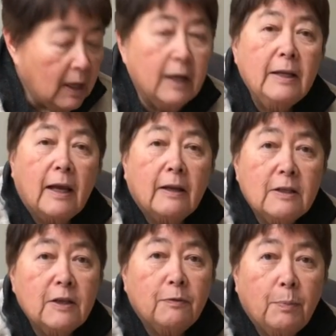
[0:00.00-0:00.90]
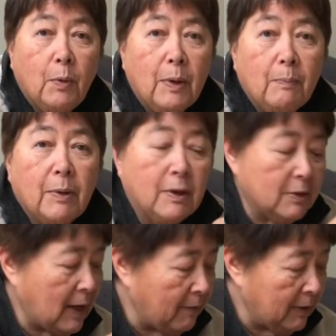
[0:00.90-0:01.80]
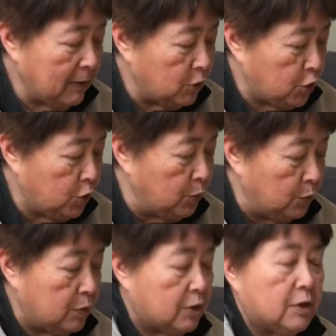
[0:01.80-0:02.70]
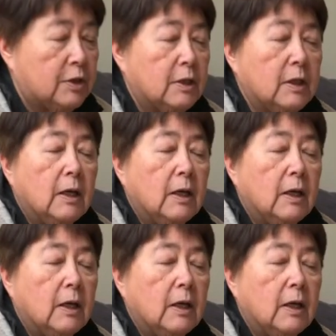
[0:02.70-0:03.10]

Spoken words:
negative point, because having the shoots